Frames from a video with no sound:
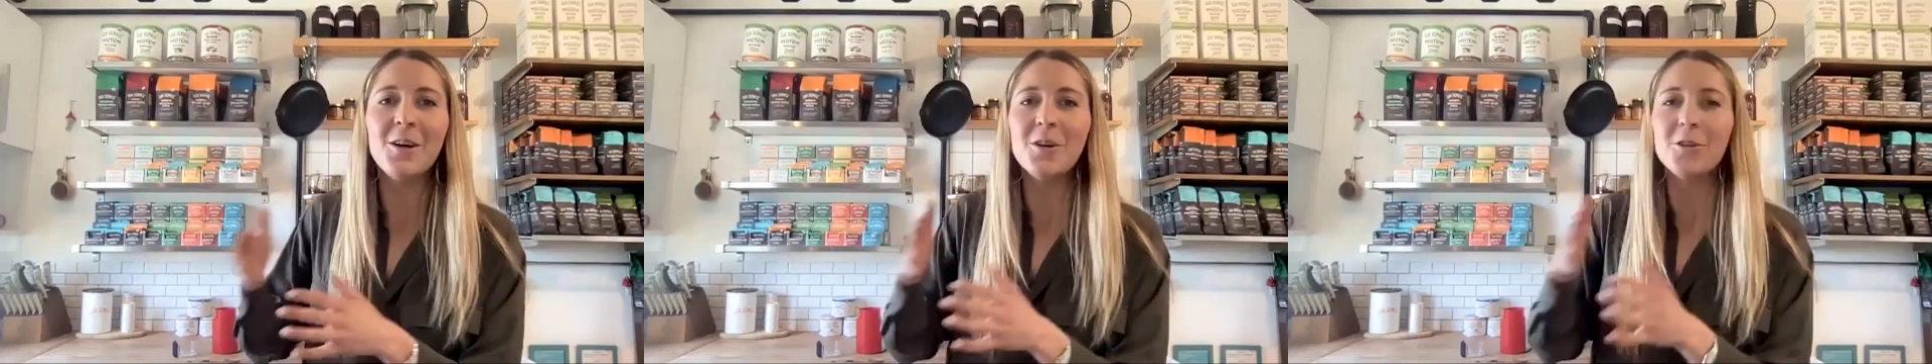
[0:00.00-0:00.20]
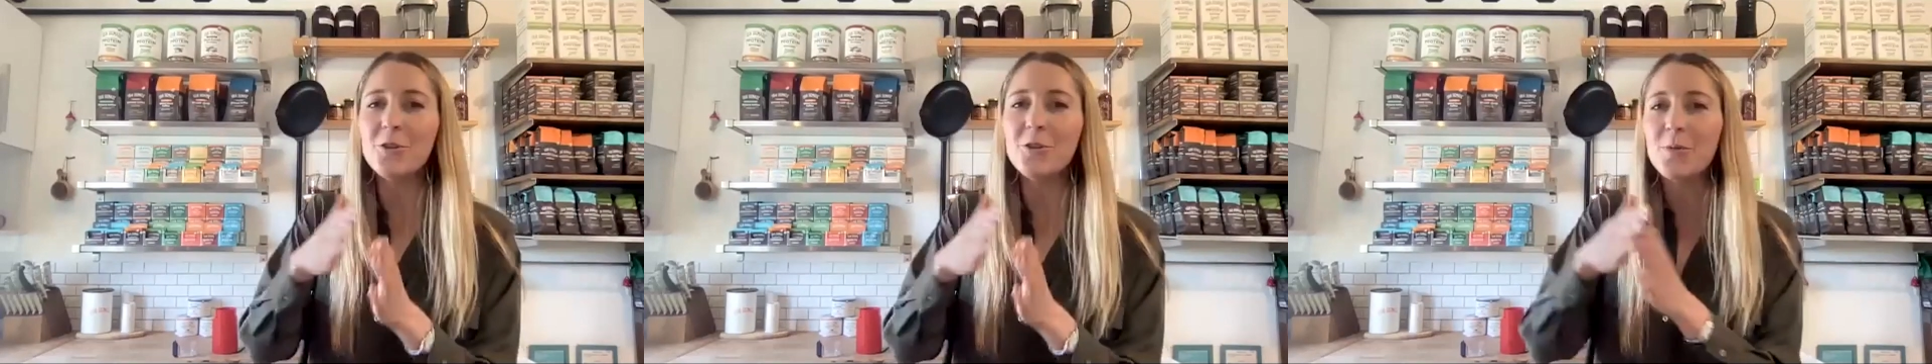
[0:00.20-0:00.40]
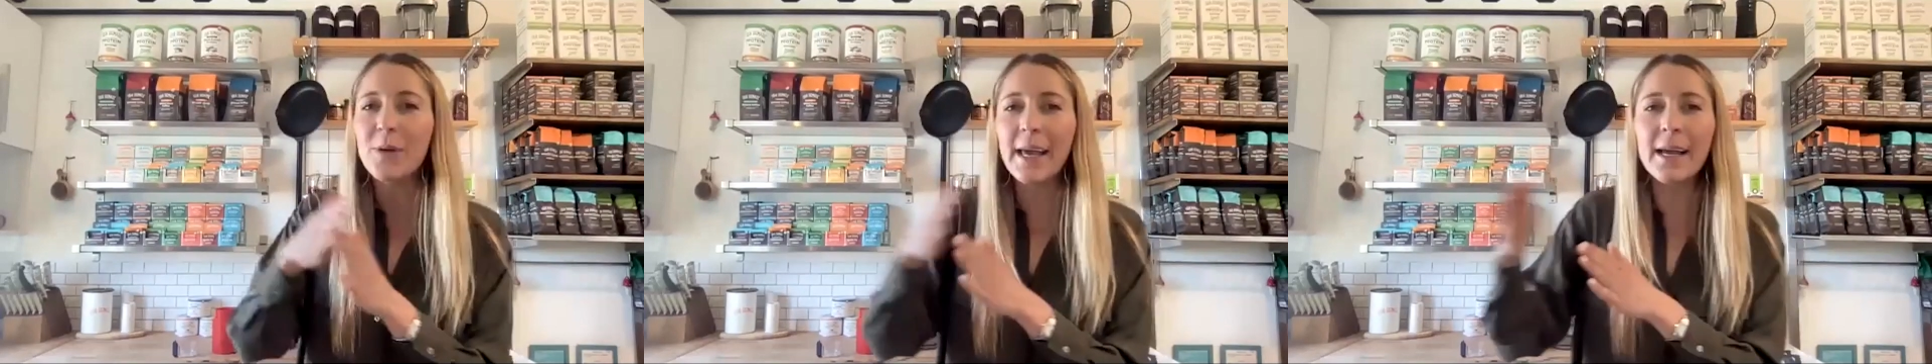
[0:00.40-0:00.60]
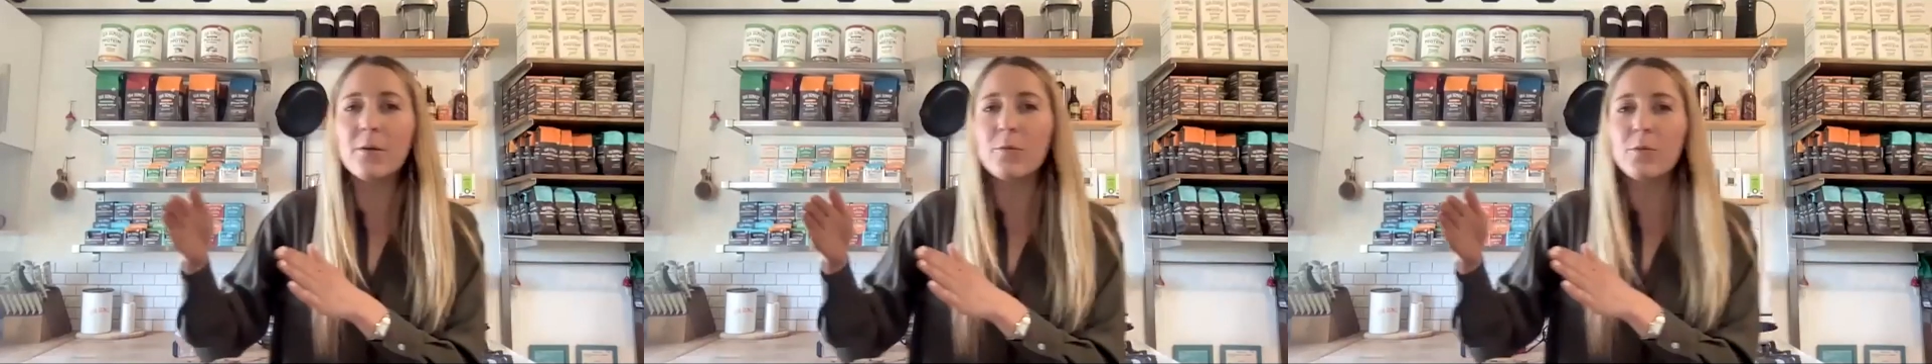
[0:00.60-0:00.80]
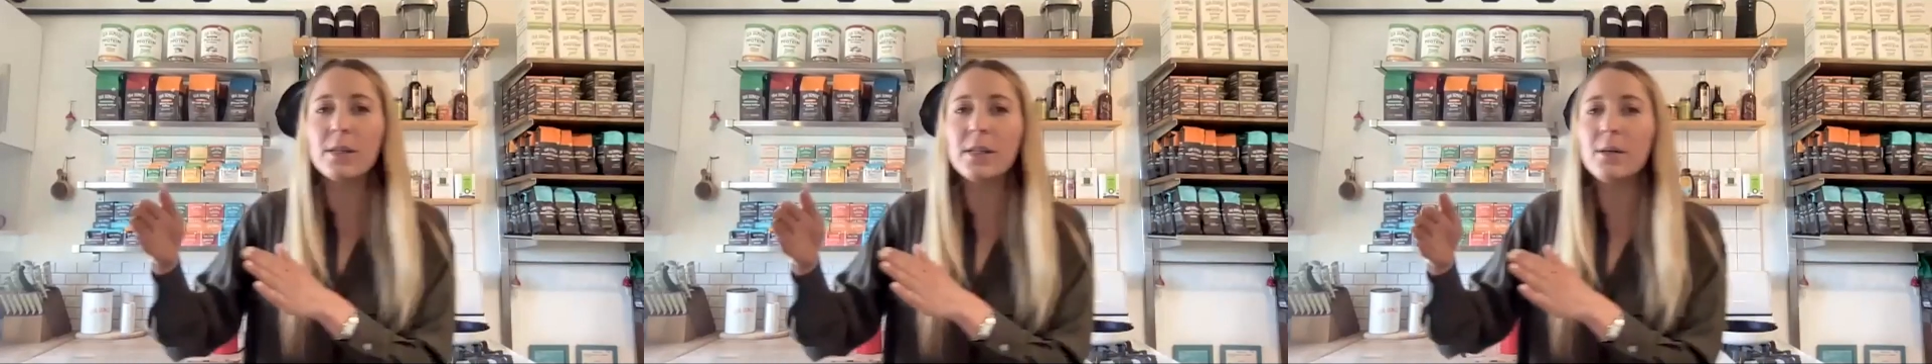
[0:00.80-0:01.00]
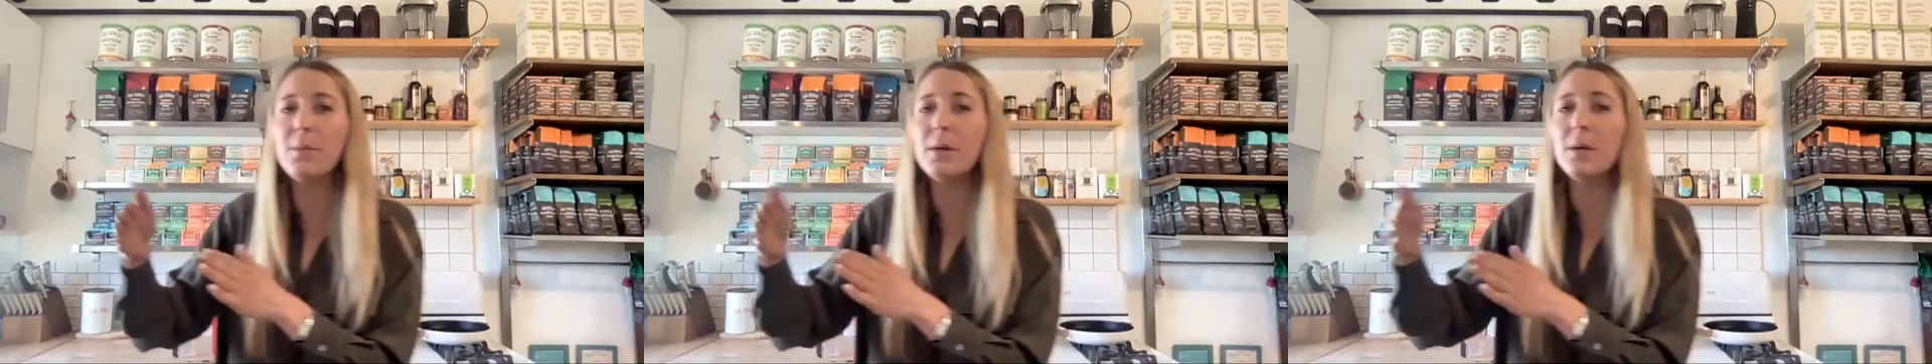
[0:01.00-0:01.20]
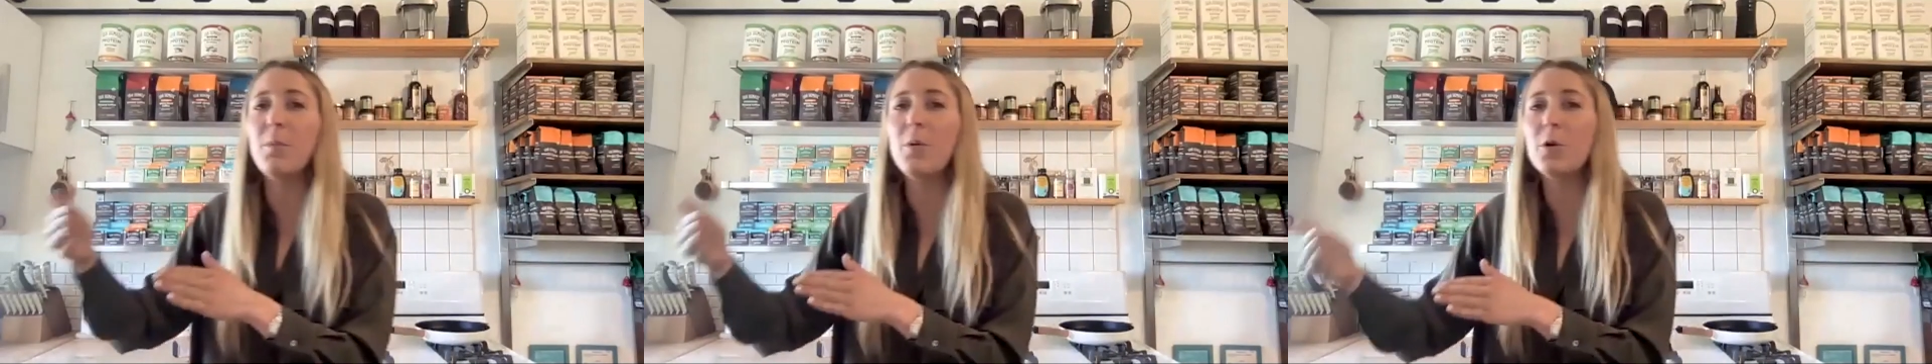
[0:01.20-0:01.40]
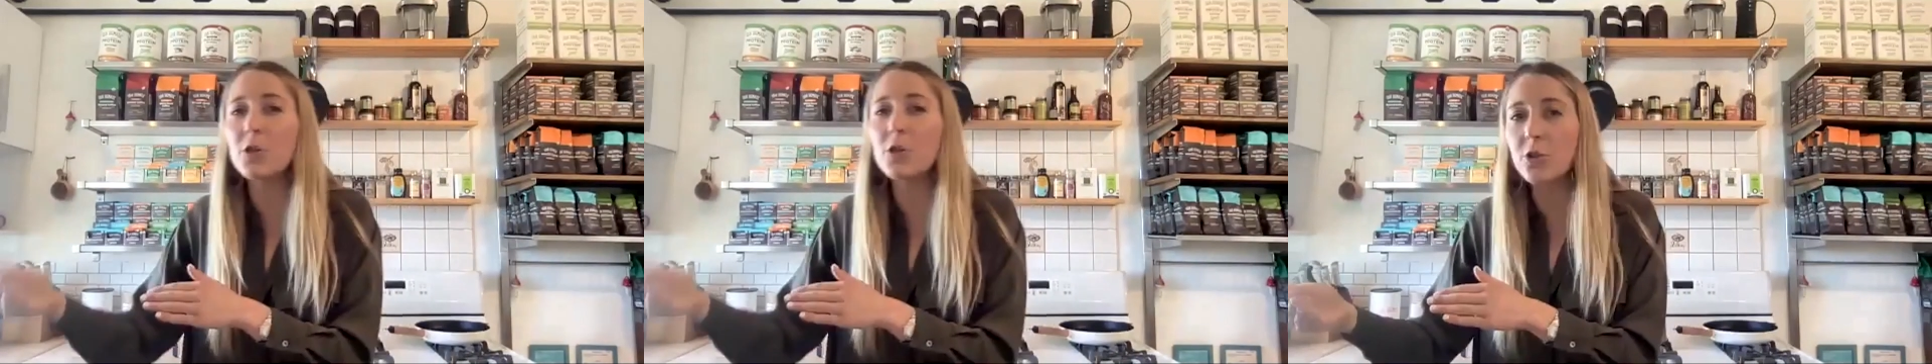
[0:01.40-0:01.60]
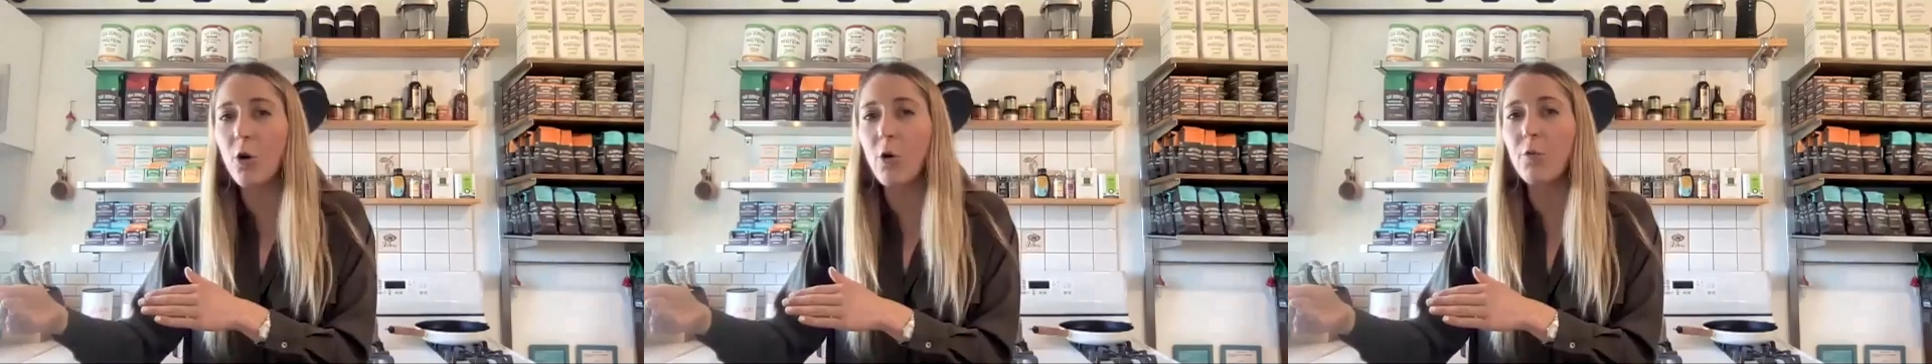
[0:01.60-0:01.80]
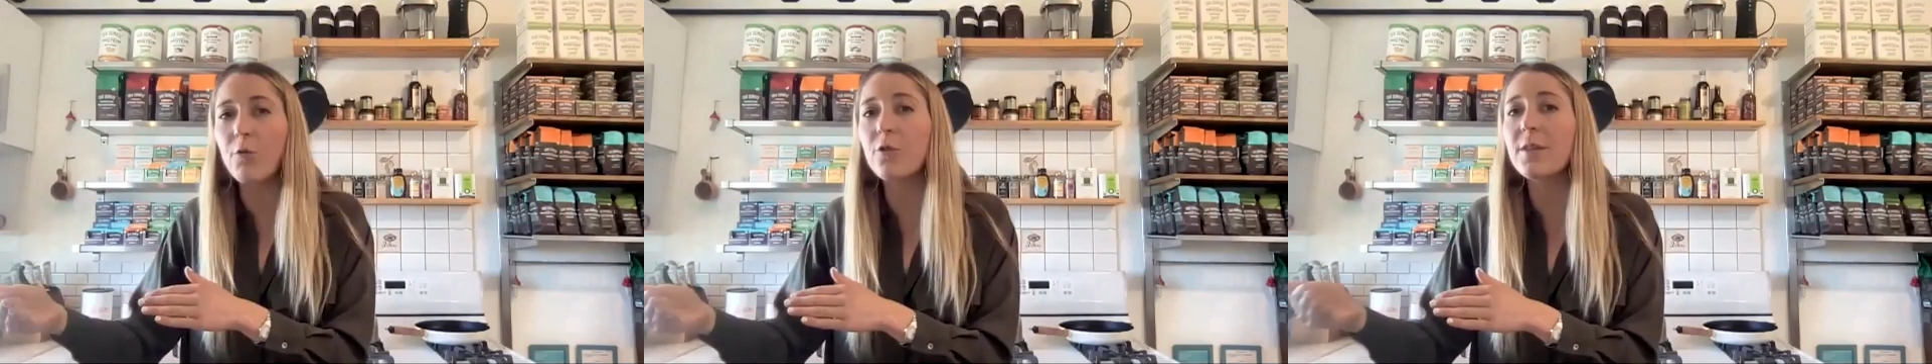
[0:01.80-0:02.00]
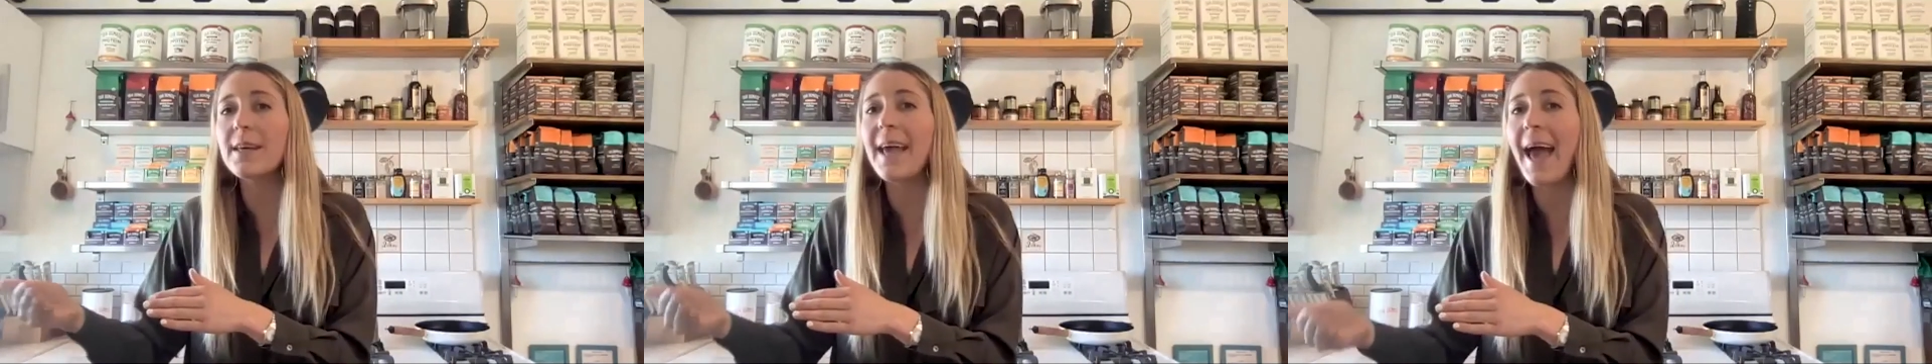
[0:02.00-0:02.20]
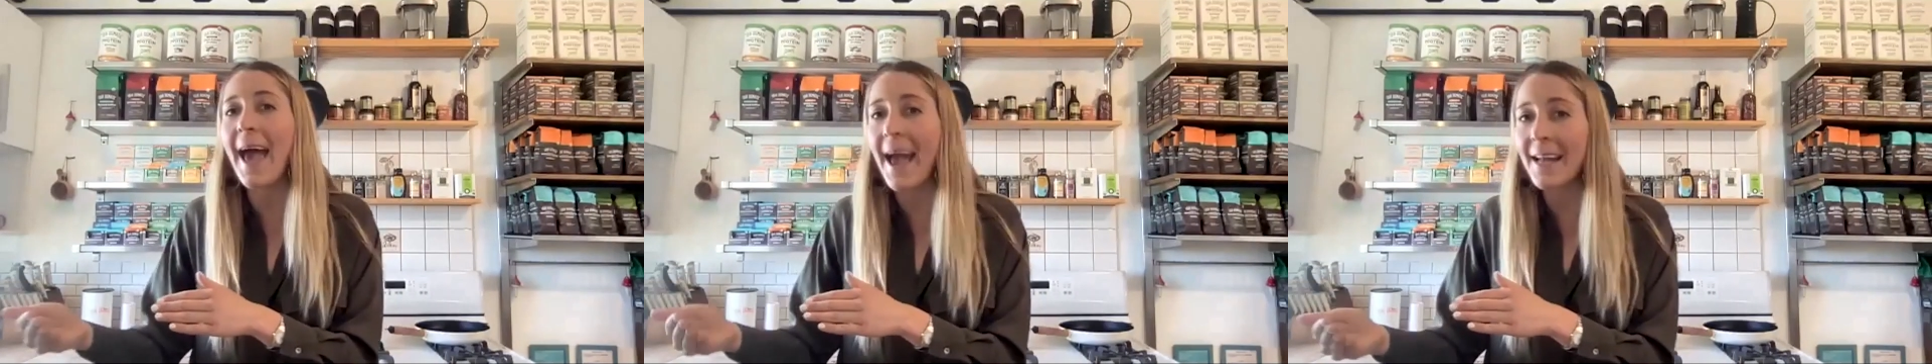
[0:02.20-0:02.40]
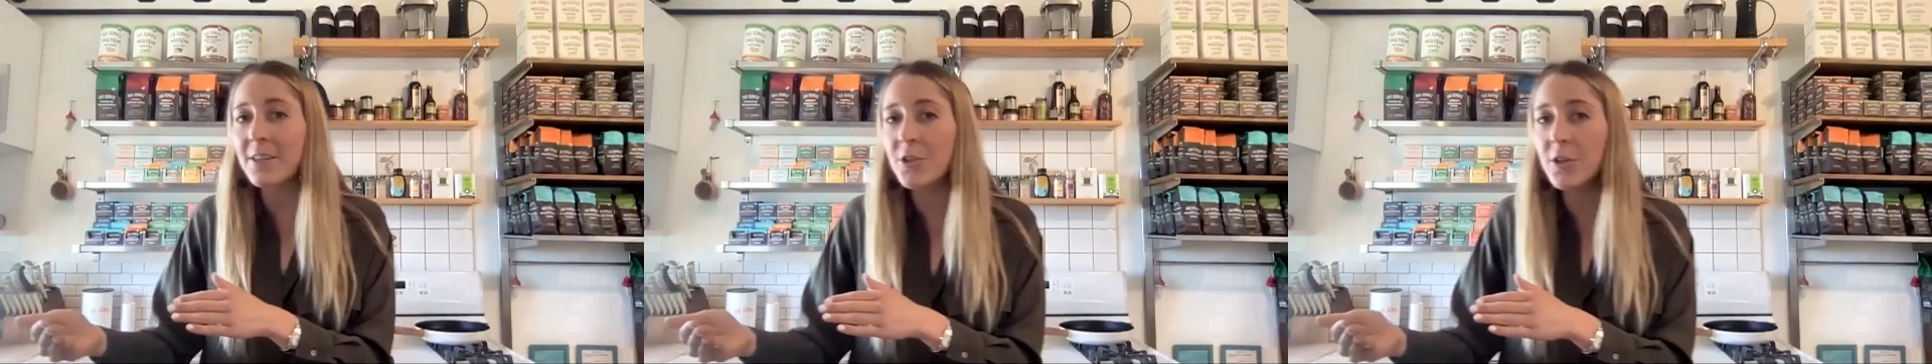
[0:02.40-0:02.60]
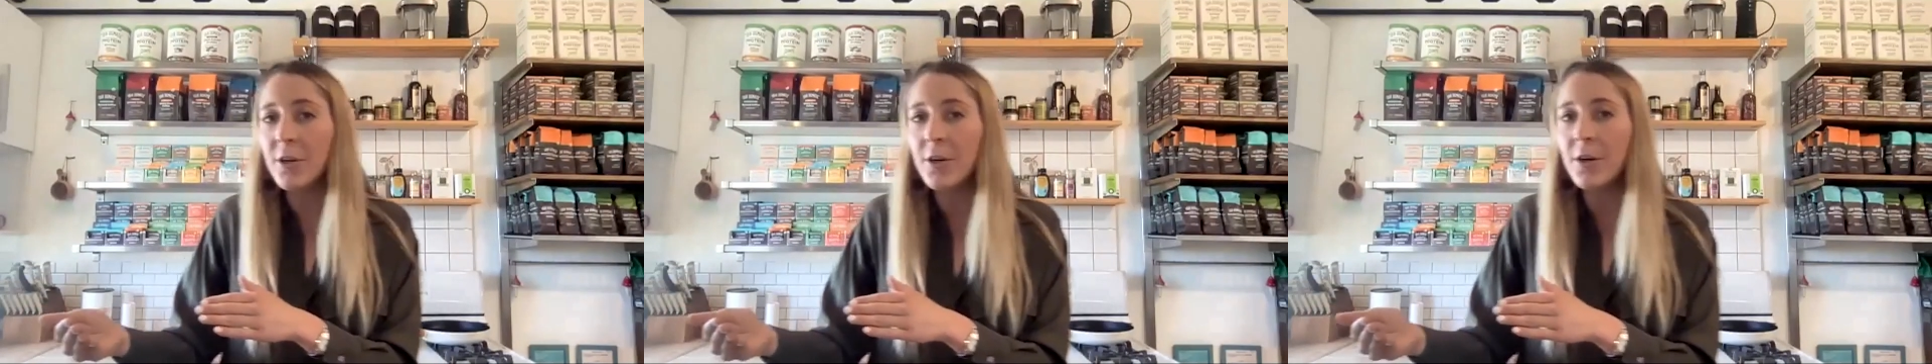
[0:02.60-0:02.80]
So you can't really be pushed over the edge